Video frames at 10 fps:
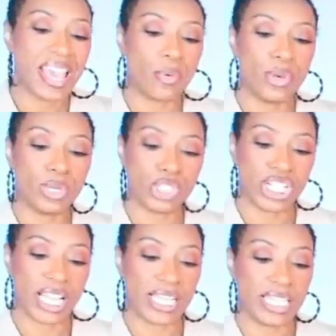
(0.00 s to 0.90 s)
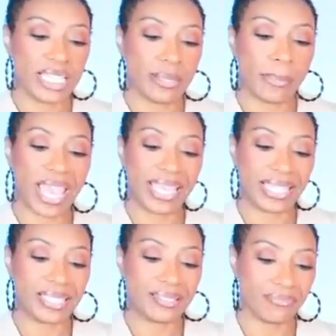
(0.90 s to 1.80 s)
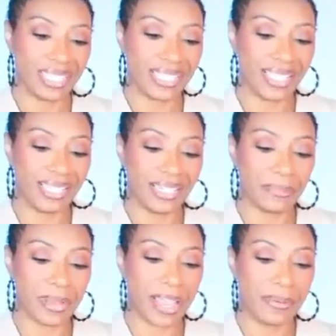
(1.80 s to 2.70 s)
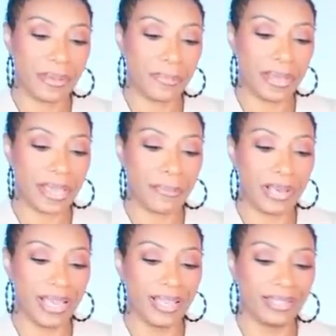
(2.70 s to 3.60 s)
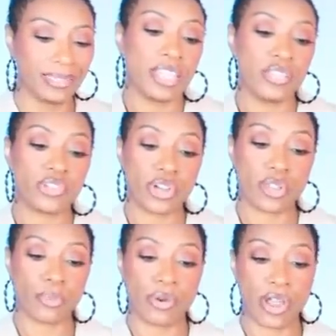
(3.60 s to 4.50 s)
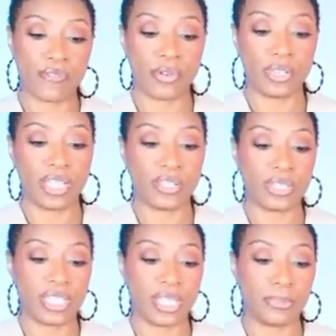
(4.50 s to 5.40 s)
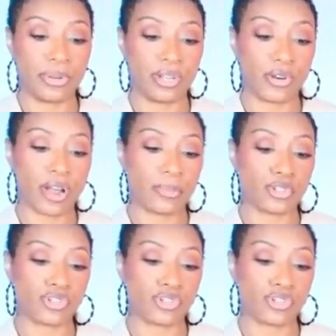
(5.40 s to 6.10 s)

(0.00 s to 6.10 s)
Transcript: And we're gonna check out these here pants. The ceiling that made me a pair of pants. These are called the brown faux leather snake print crop